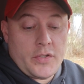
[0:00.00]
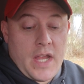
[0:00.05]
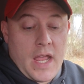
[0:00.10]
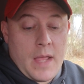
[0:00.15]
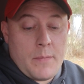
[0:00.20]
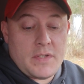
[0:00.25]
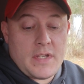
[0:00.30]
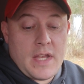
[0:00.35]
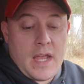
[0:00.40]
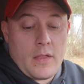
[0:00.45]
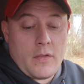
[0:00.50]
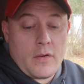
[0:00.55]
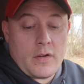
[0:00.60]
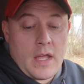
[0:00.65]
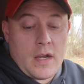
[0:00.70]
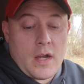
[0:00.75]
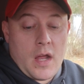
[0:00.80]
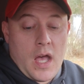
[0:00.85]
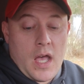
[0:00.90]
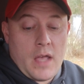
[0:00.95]
James Taylor
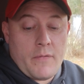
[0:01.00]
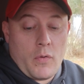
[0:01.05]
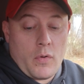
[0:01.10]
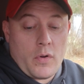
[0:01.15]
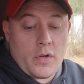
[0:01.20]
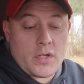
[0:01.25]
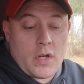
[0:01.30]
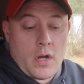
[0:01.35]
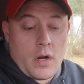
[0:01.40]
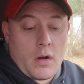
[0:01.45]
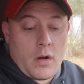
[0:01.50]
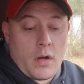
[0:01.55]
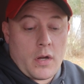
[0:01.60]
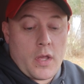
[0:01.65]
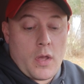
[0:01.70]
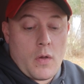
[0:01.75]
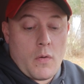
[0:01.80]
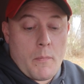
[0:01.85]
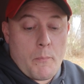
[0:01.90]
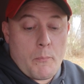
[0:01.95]
down at High Voltage Car Audio